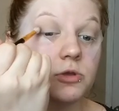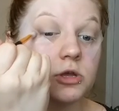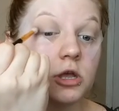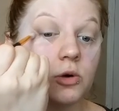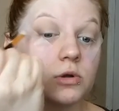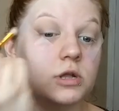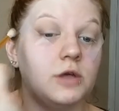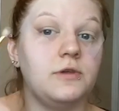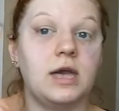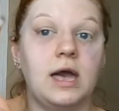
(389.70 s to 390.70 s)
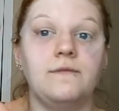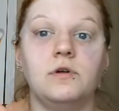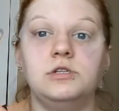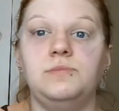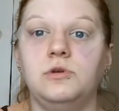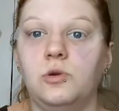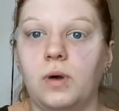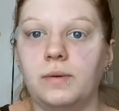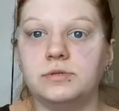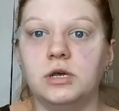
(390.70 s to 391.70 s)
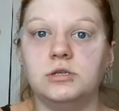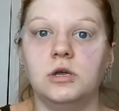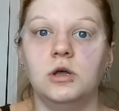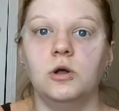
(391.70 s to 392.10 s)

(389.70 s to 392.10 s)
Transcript: You can go on the Kat Von D Beauty website,